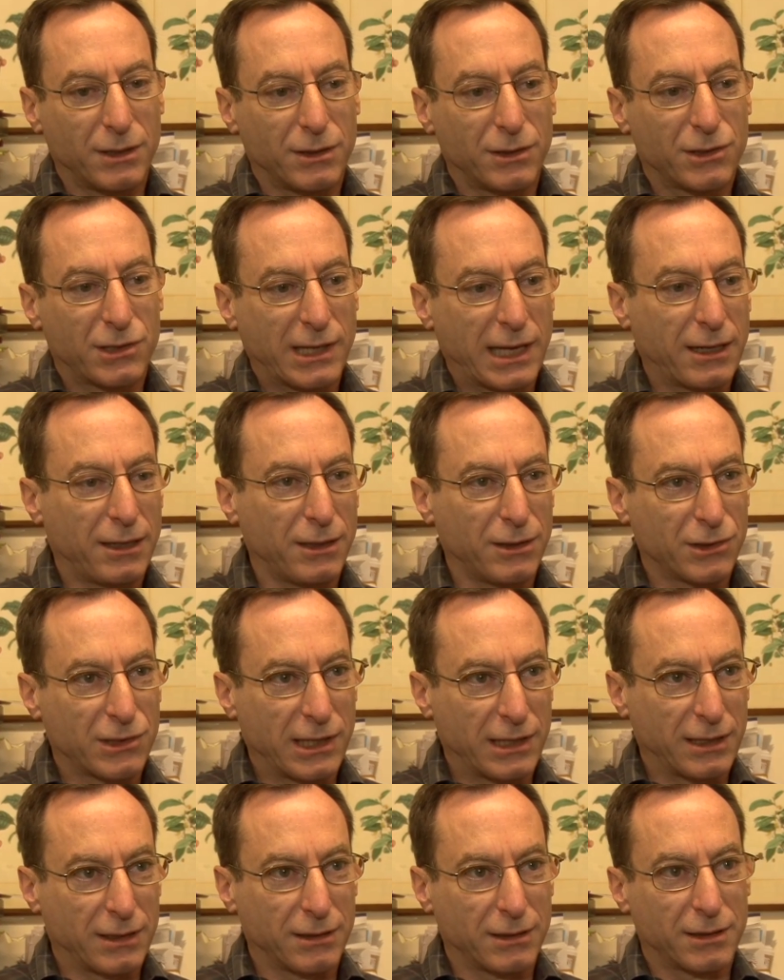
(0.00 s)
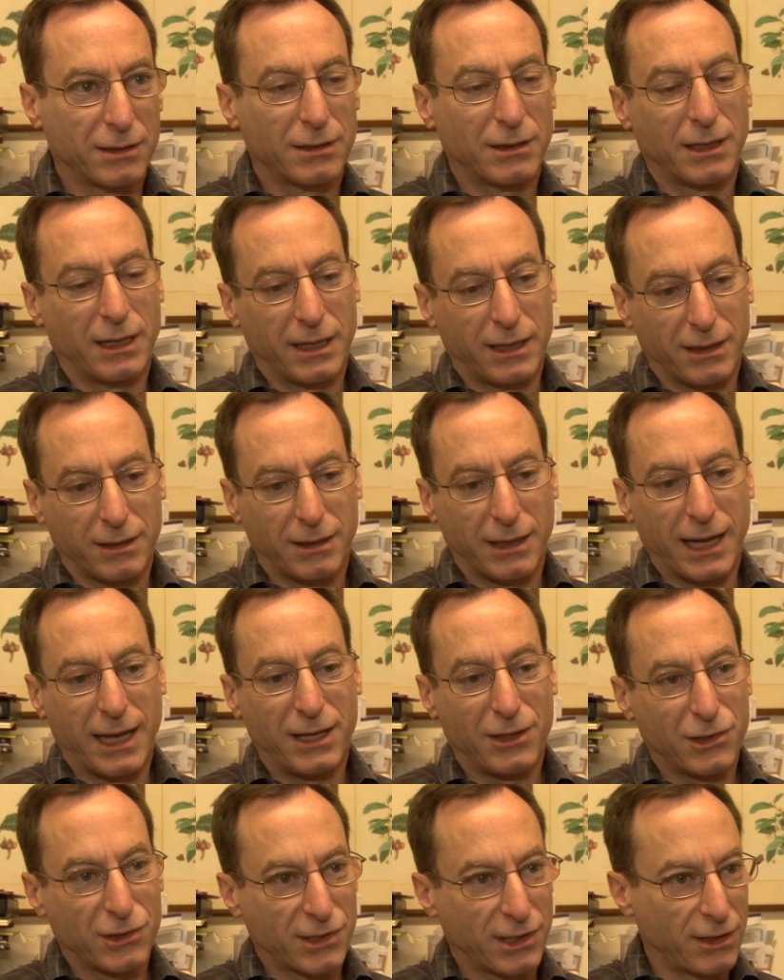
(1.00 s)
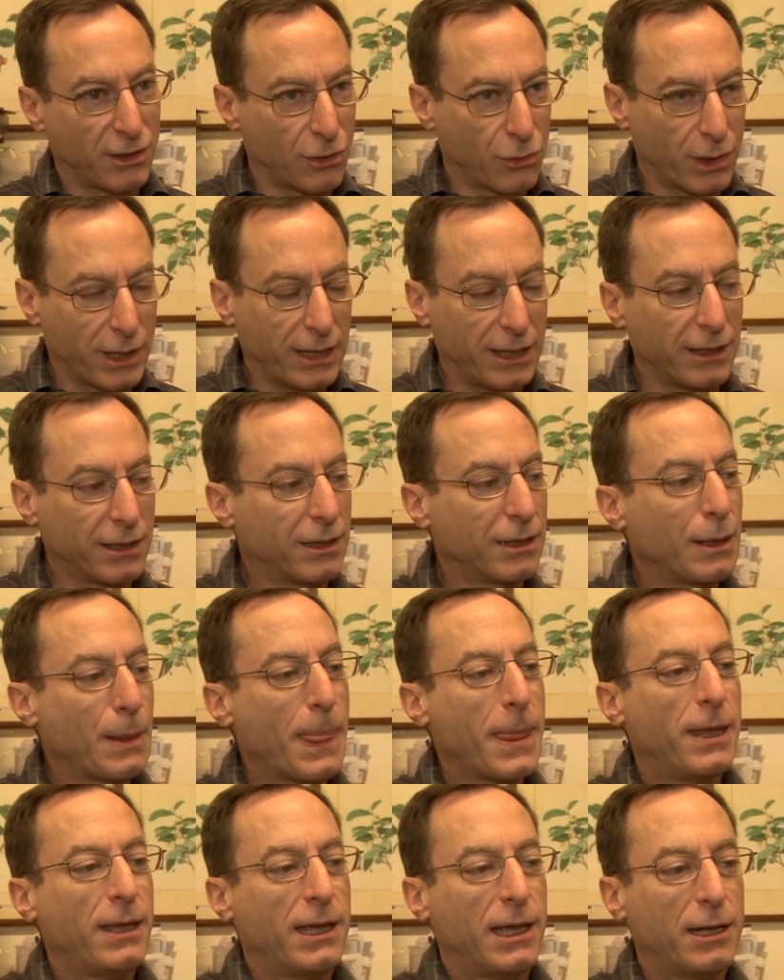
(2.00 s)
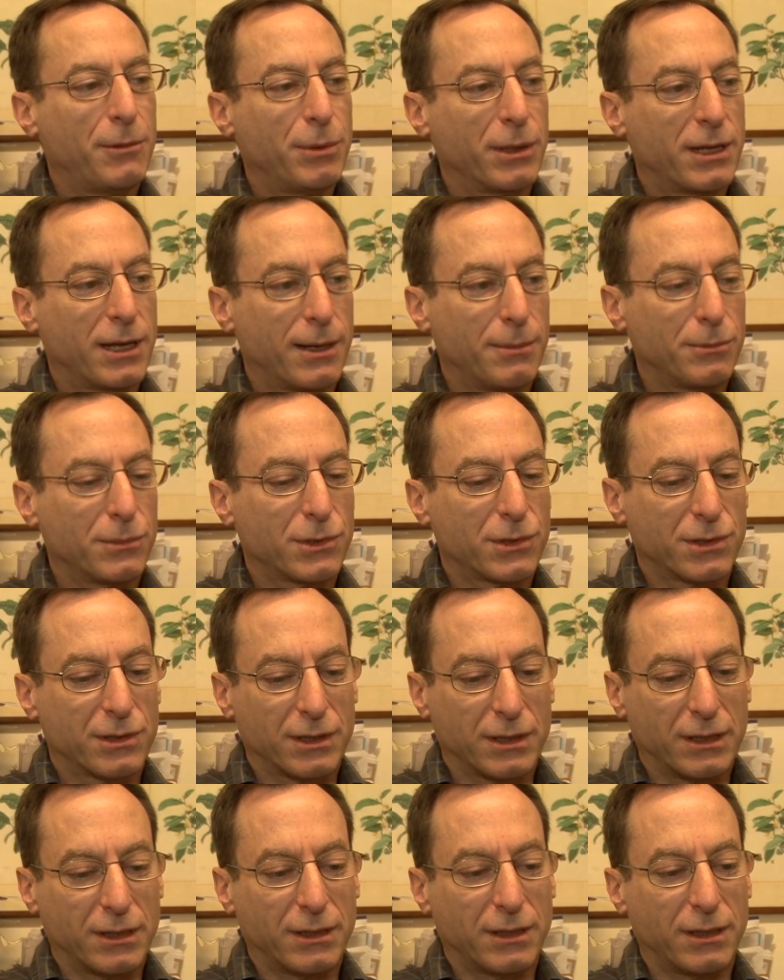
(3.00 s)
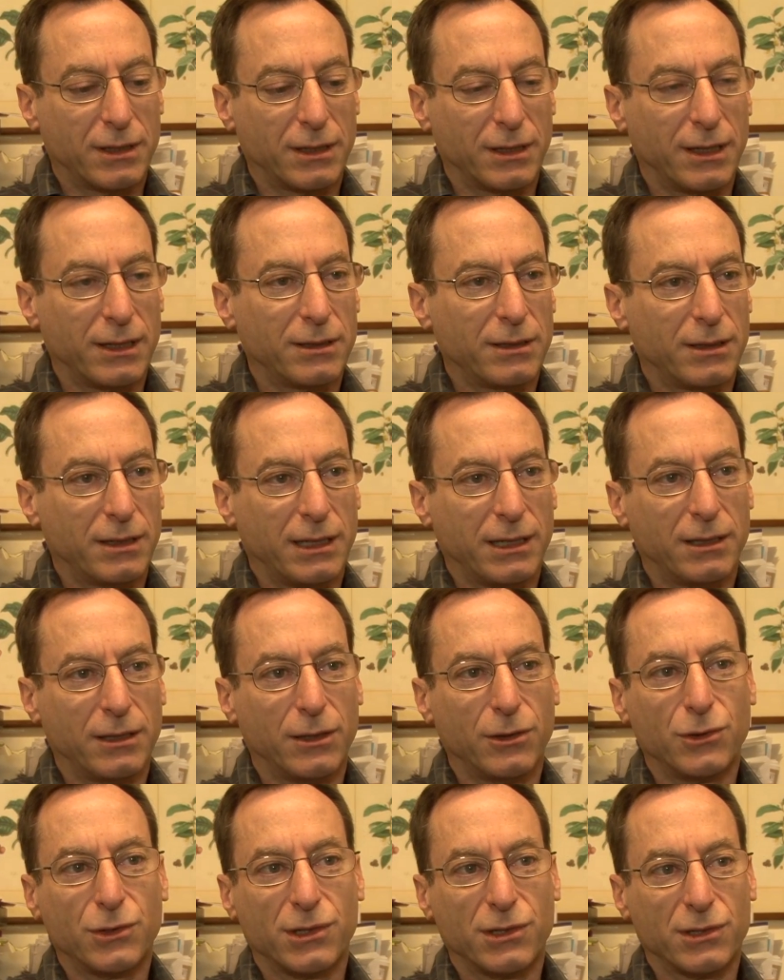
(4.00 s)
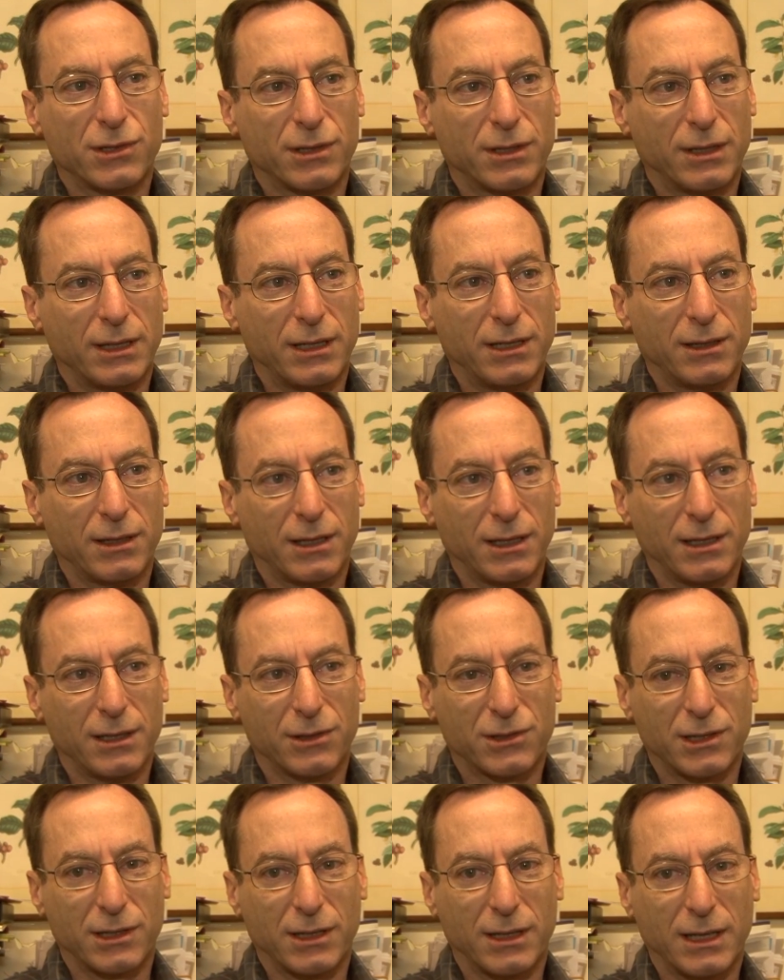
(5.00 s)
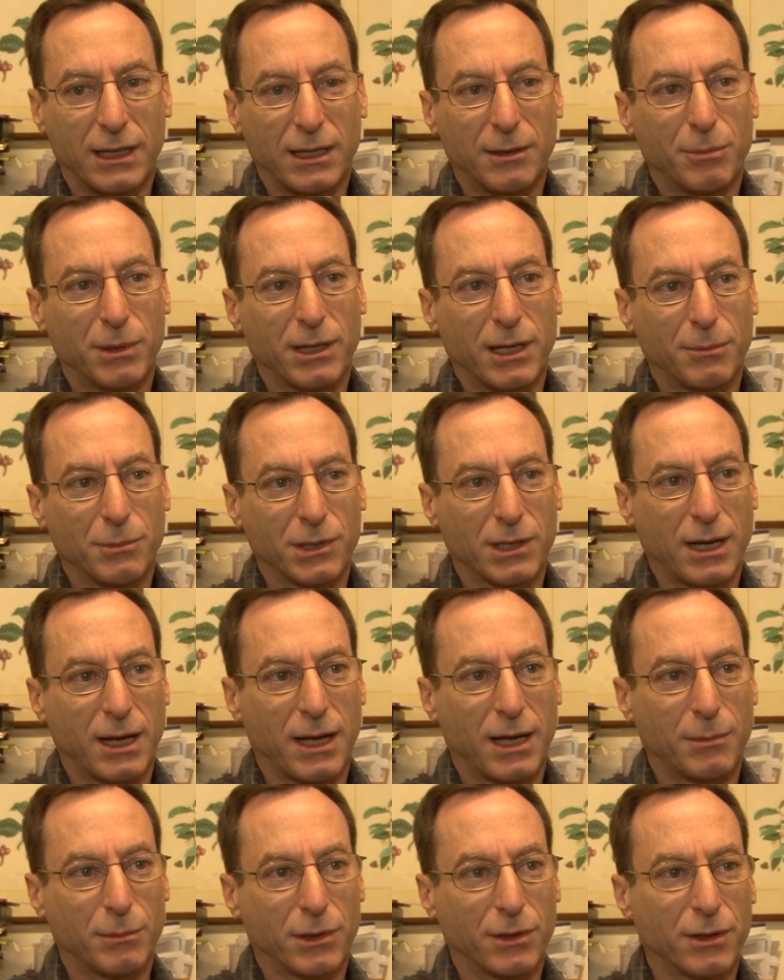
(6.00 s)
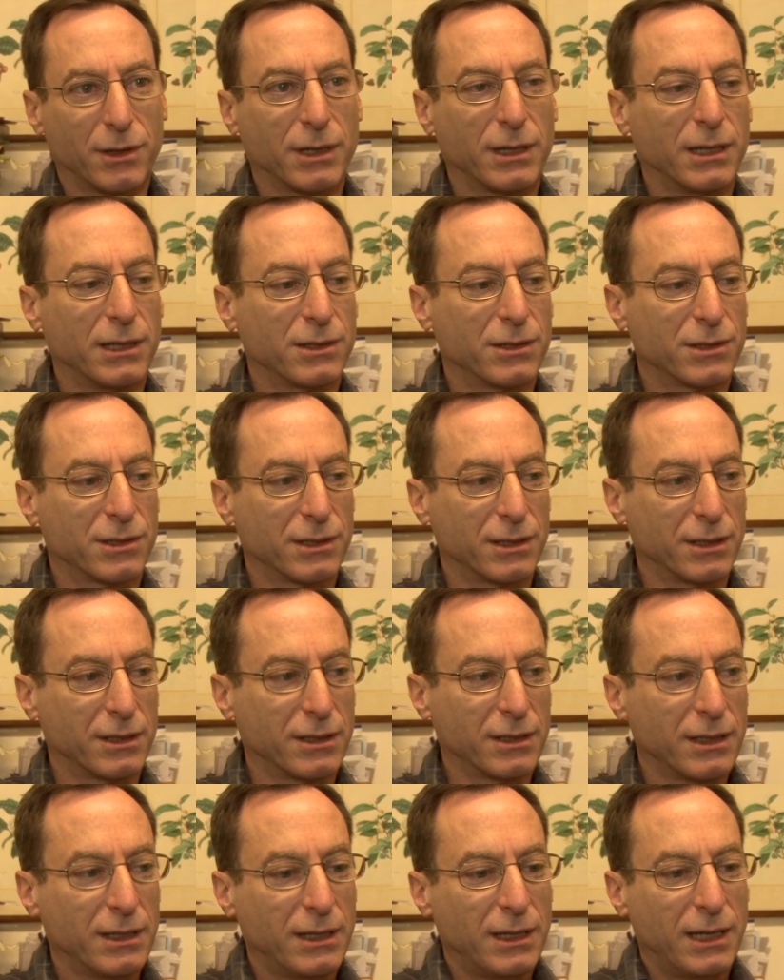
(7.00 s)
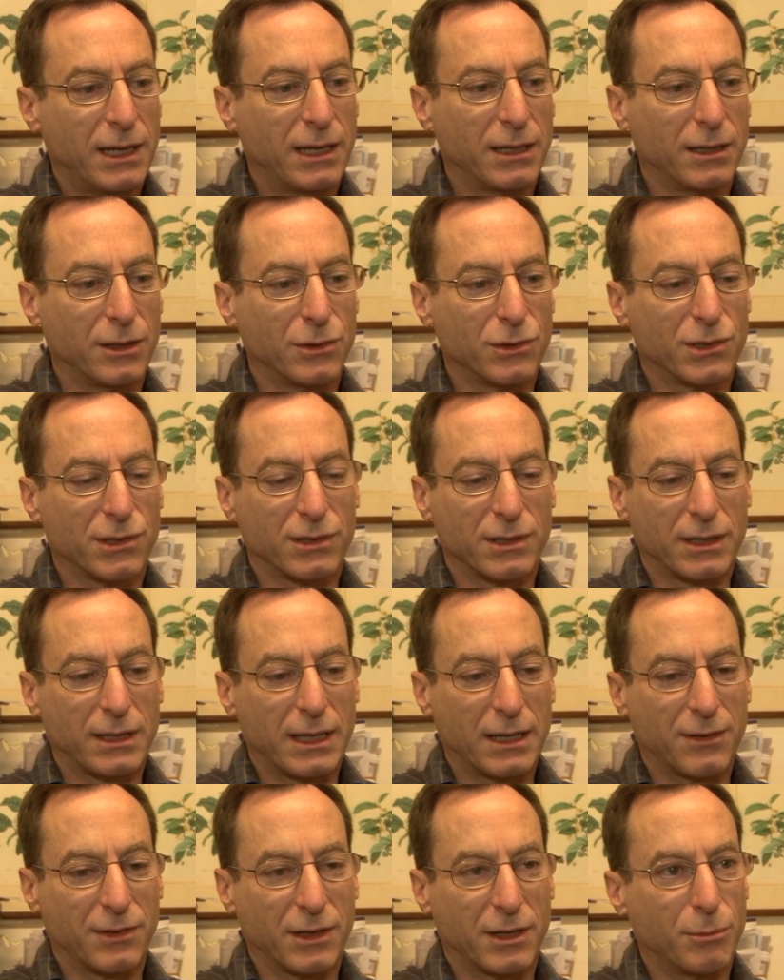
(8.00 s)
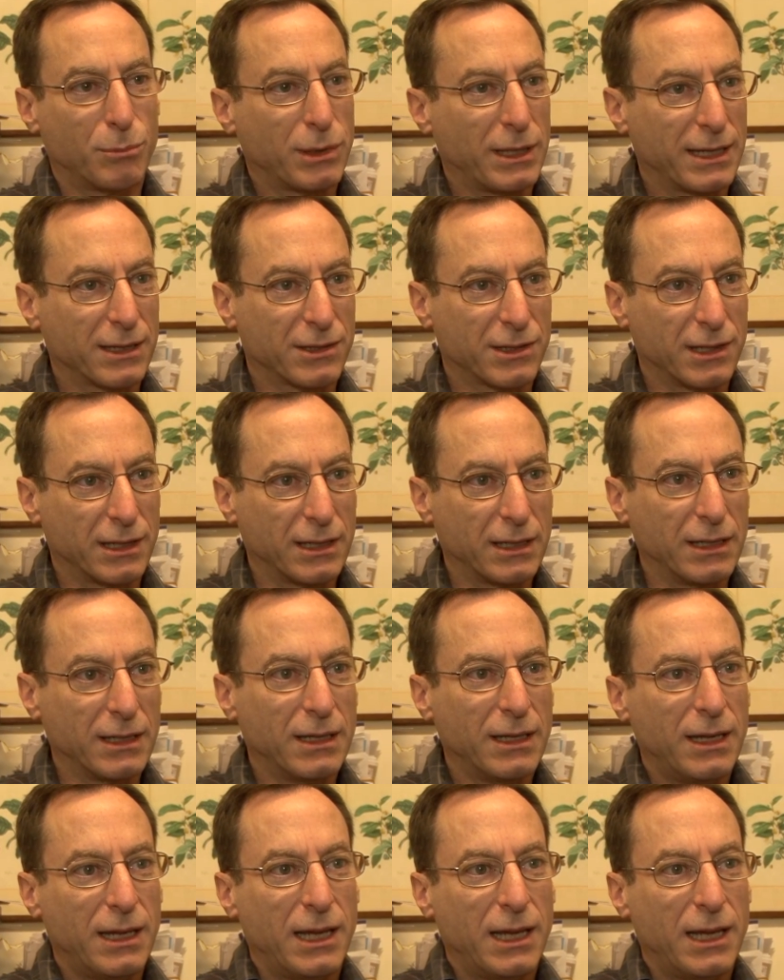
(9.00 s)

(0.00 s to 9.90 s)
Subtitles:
settles and ages in the green, it becomes it loses the acidity. It becomes calmer. It loses a lot of the complexity,